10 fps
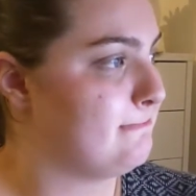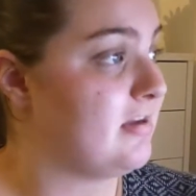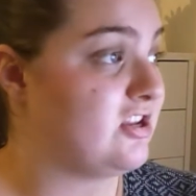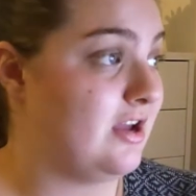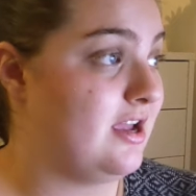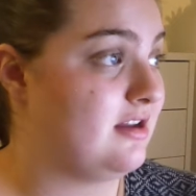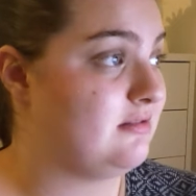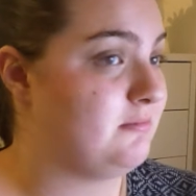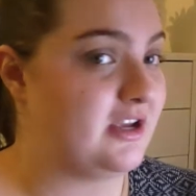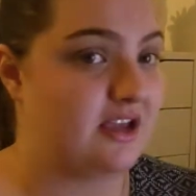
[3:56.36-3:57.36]
make your head,
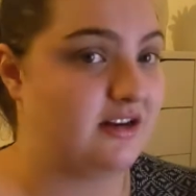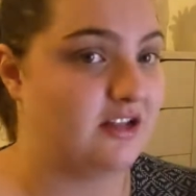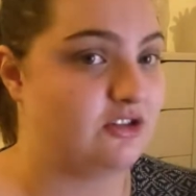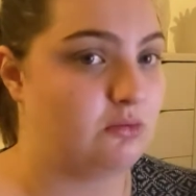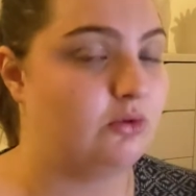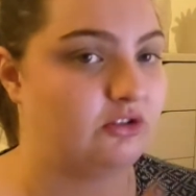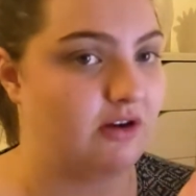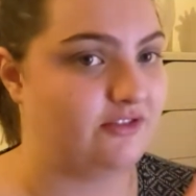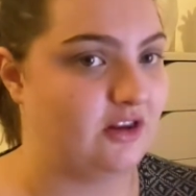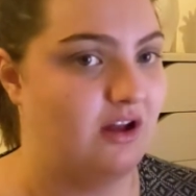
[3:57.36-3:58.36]
bang your head against the wall,
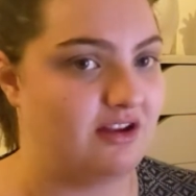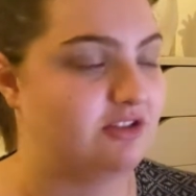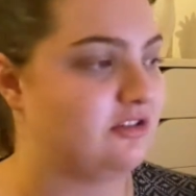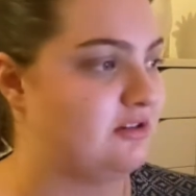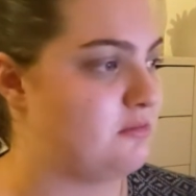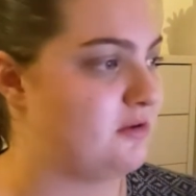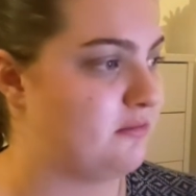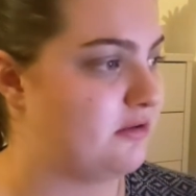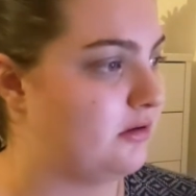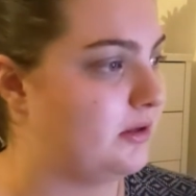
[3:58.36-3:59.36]
sorry for the light, it's just on my
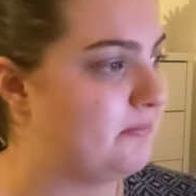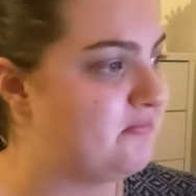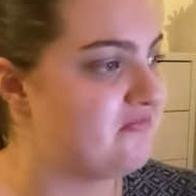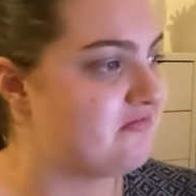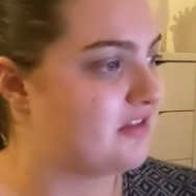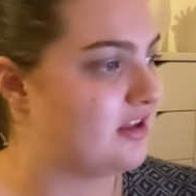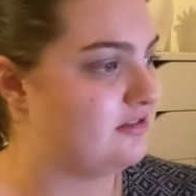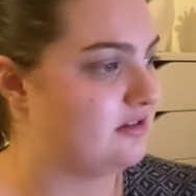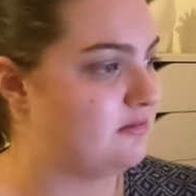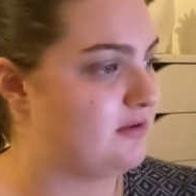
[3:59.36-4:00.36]
computer,
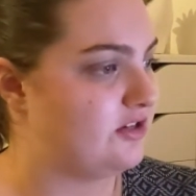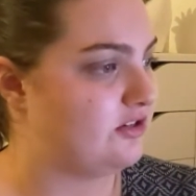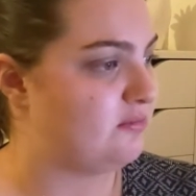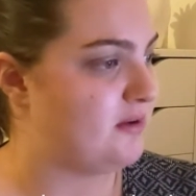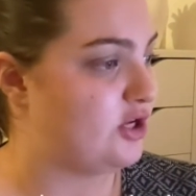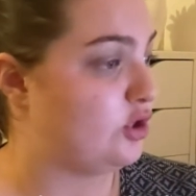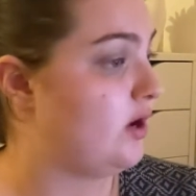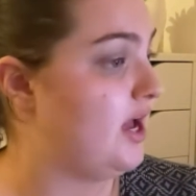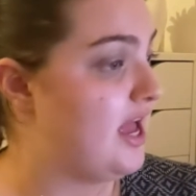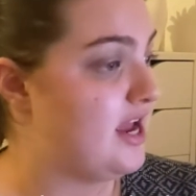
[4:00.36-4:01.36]
something that makes you bang
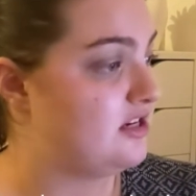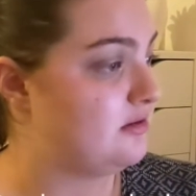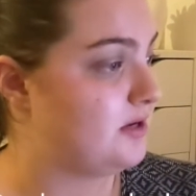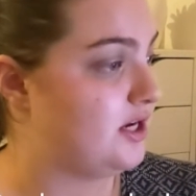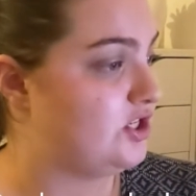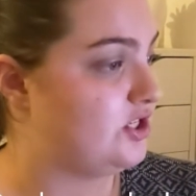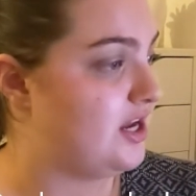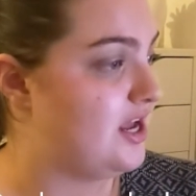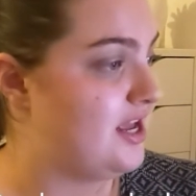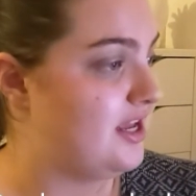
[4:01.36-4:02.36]
your head, which
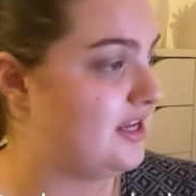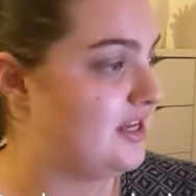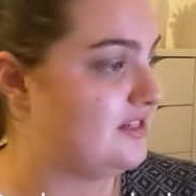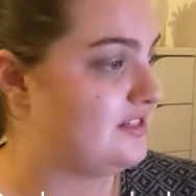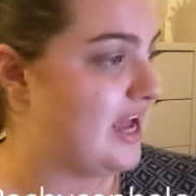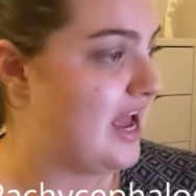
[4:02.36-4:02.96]
is